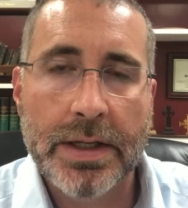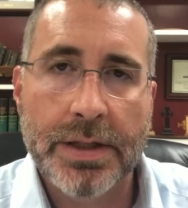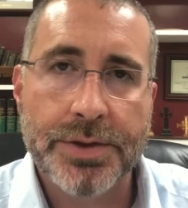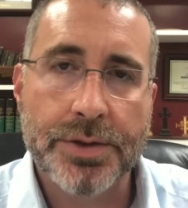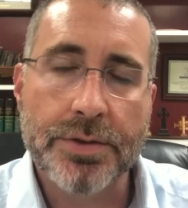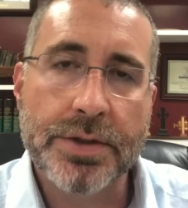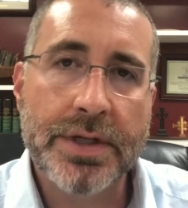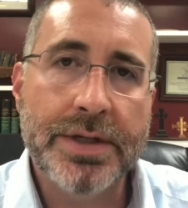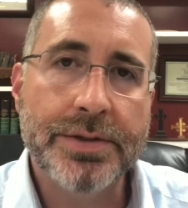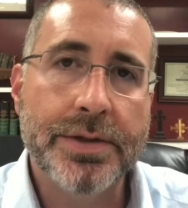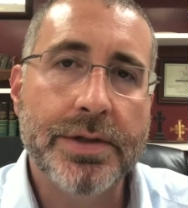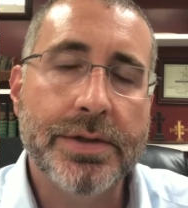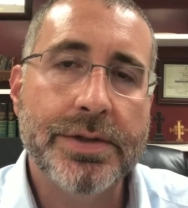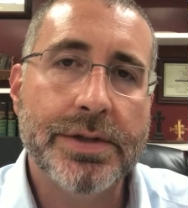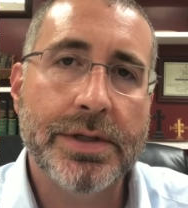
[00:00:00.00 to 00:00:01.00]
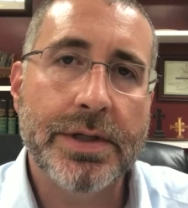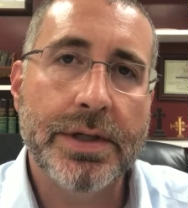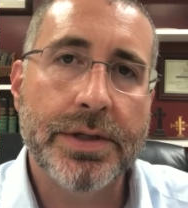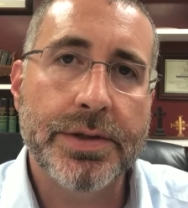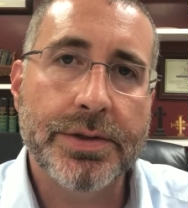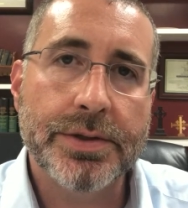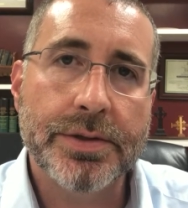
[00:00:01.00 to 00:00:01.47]
So Jesus
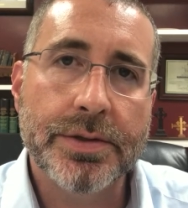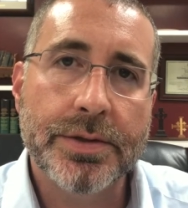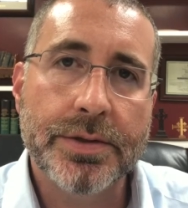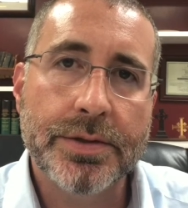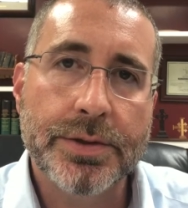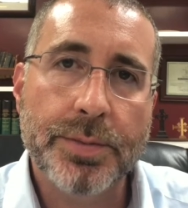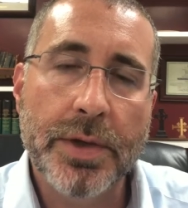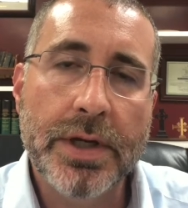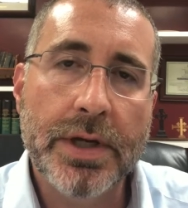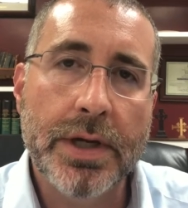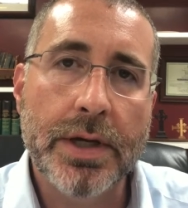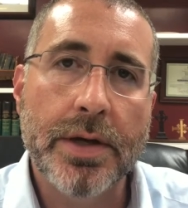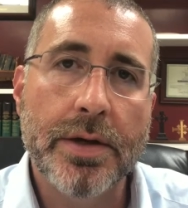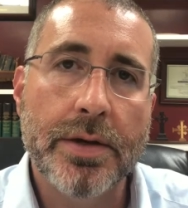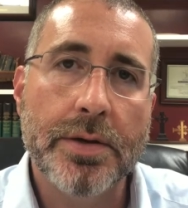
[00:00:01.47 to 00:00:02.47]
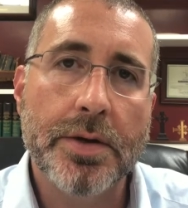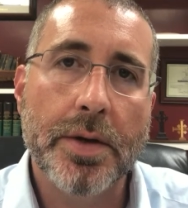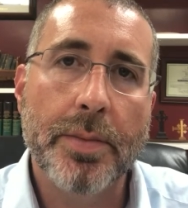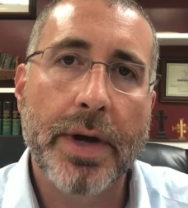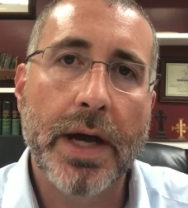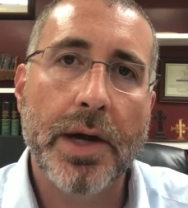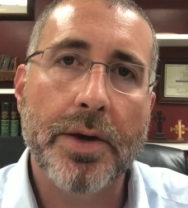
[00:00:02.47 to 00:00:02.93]
is speaking here
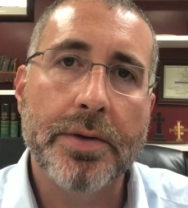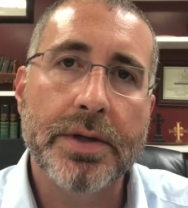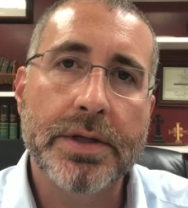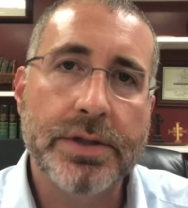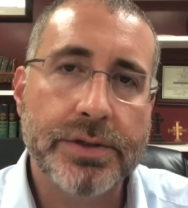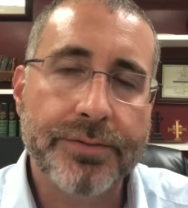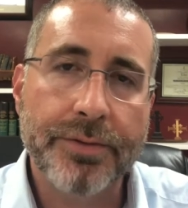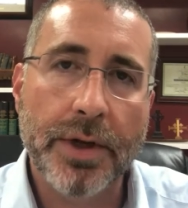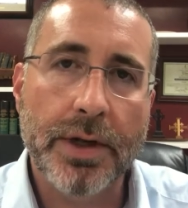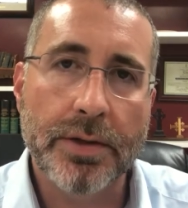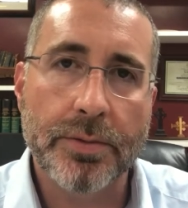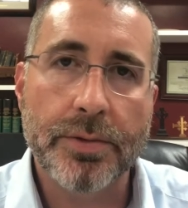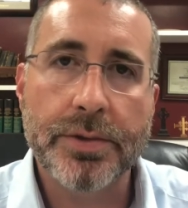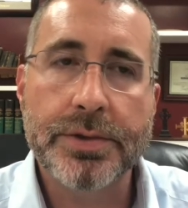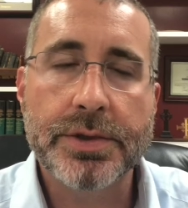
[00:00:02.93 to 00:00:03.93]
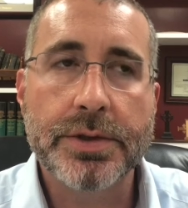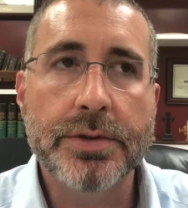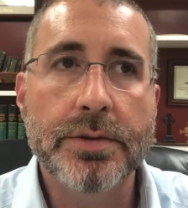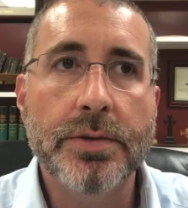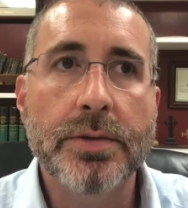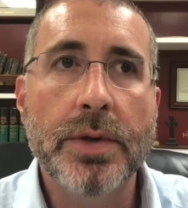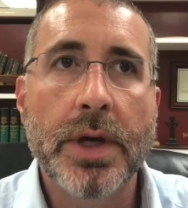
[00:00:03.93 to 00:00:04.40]
about his followers
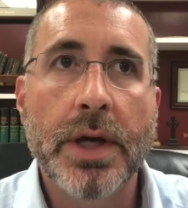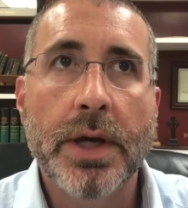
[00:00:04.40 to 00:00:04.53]
who